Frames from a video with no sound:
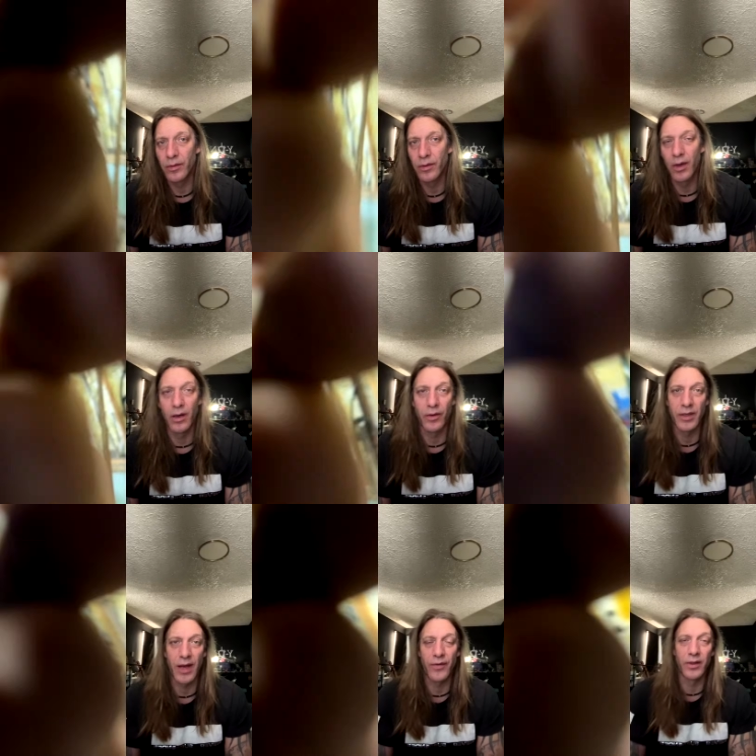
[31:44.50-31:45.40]
No, it
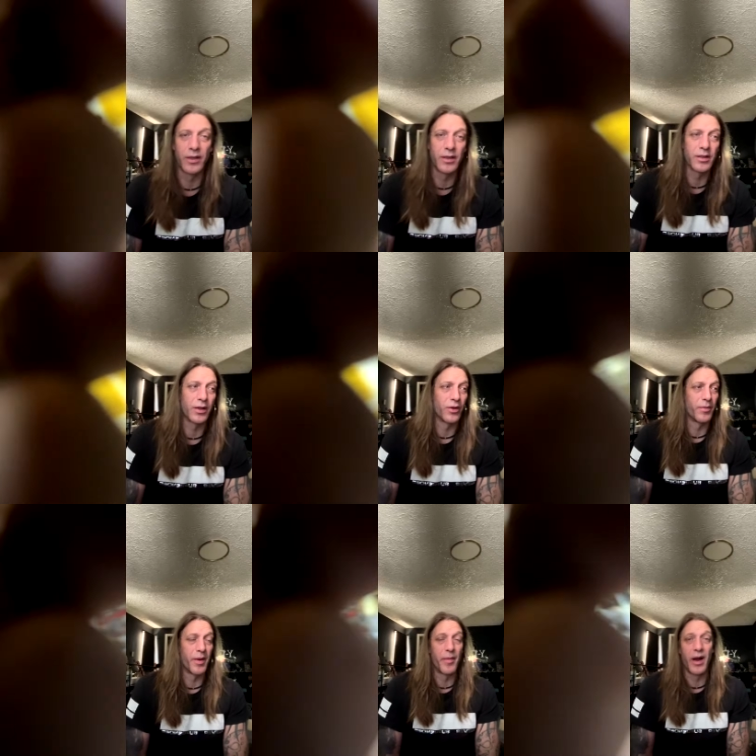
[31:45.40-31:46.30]
definitely doesn't go to
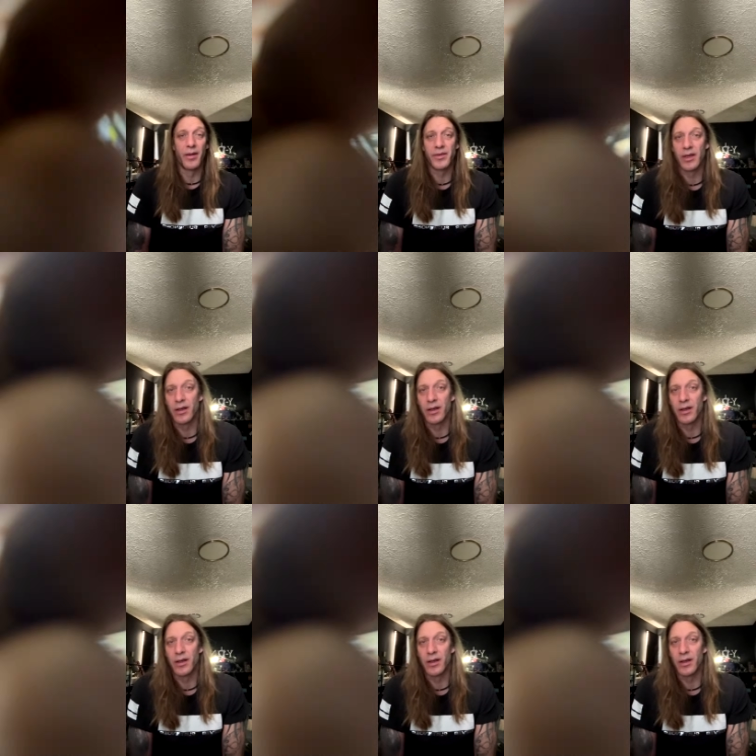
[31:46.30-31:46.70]
my mom's.